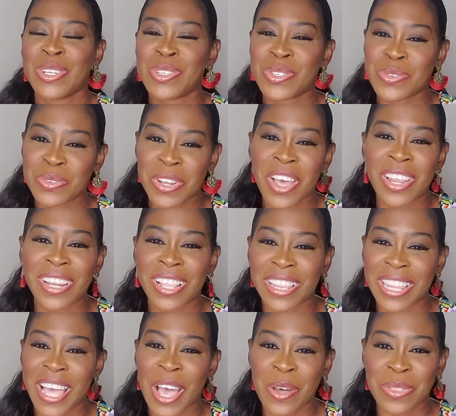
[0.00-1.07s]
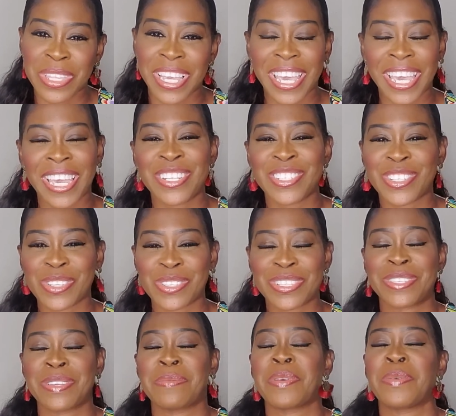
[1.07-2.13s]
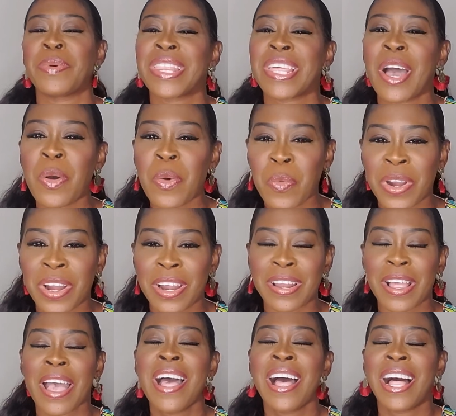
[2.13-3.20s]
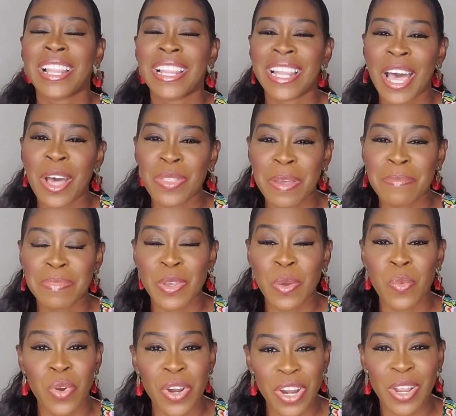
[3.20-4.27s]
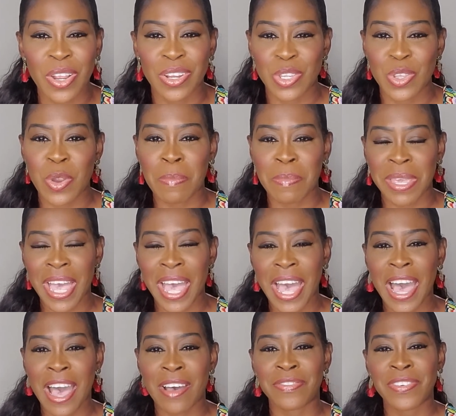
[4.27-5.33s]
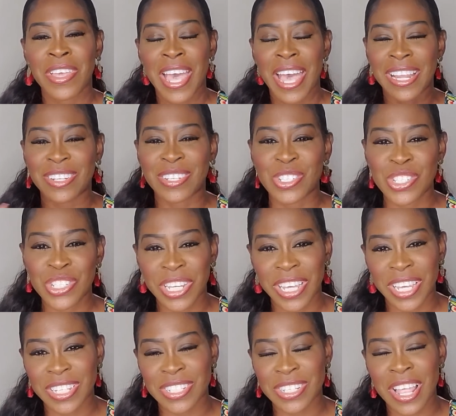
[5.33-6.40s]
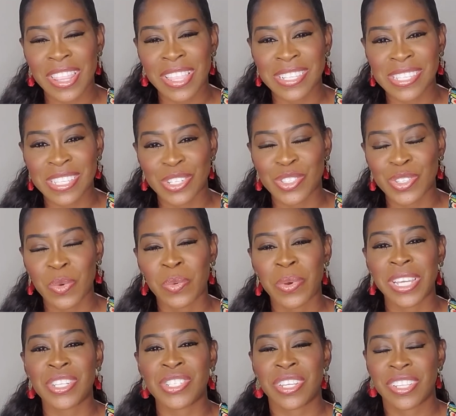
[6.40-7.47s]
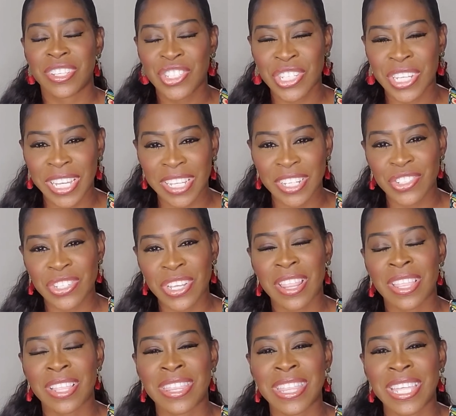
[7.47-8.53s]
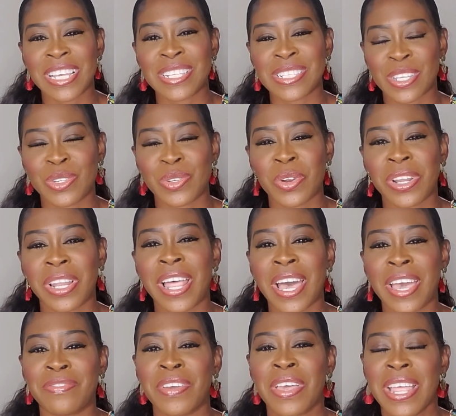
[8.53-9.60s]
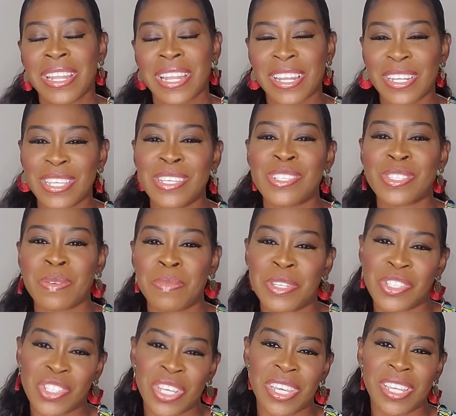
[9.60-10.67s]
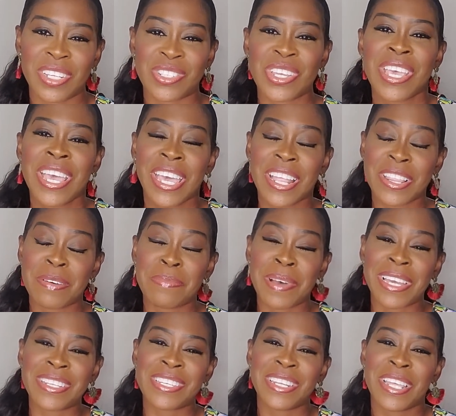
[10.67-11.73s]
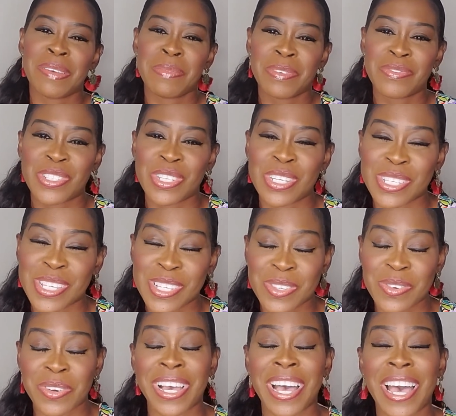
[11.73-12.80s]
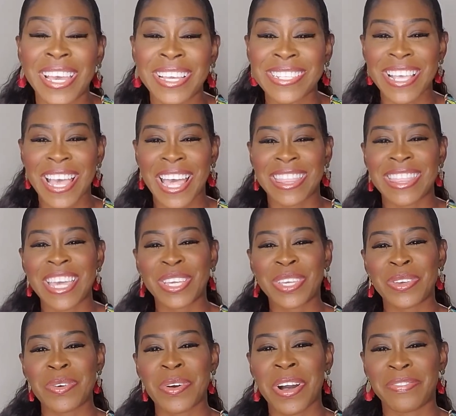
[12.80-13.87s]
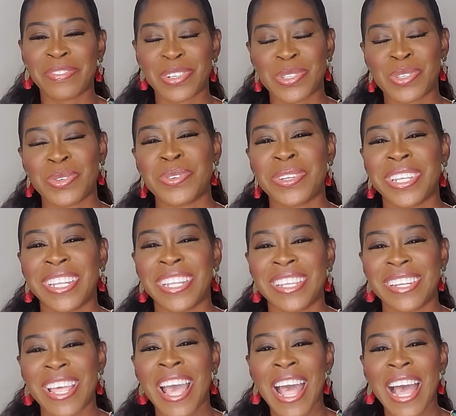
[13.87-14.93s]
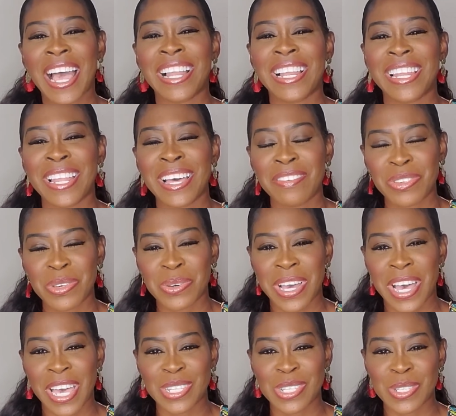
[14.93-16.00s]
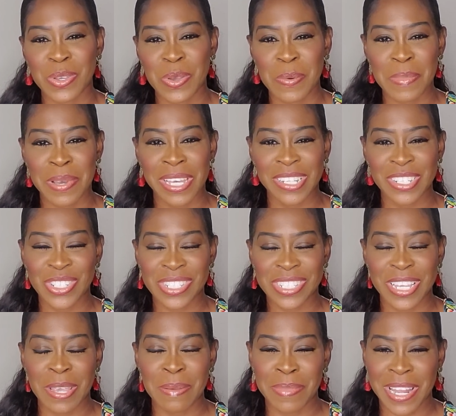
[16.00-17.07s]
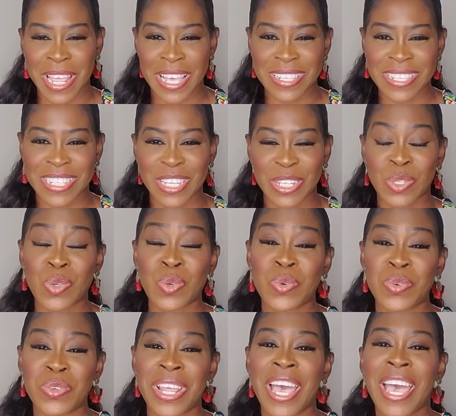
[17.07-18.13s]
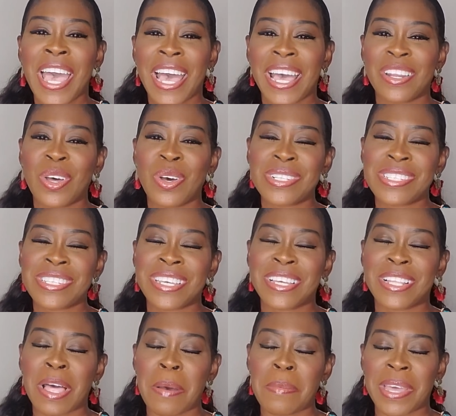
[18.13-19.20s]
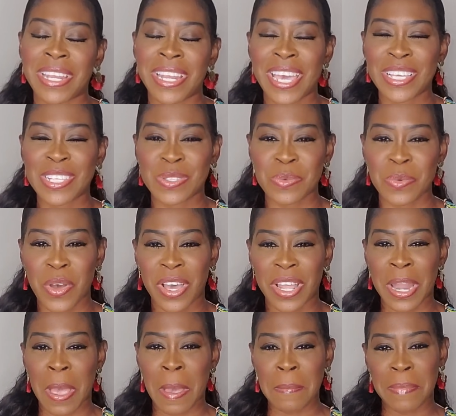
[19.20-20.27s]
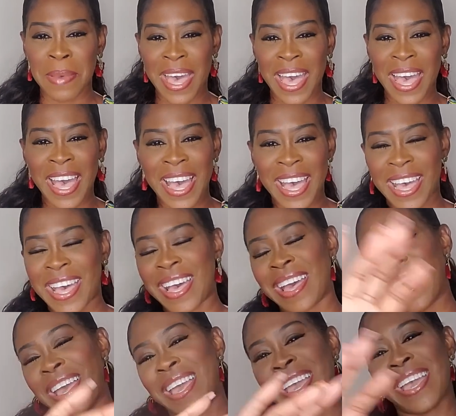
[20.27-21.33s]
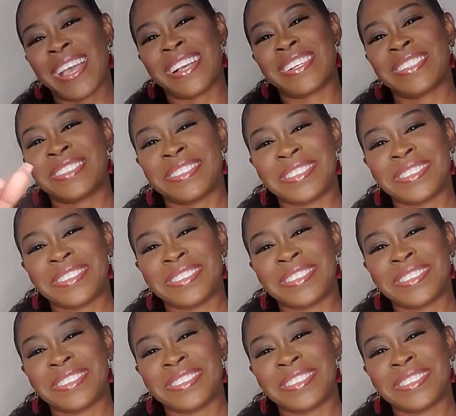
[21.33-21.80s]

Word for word: Do not allow the angels to be without work. Allow them to work on your behalf and to change the situation, change the things in your life that needs to be changed in the mighty name of Jesus. So guys, I thank you all for tuning in. I love you guys so much. Stay blessed, stay tuned, and until my next one. Bye.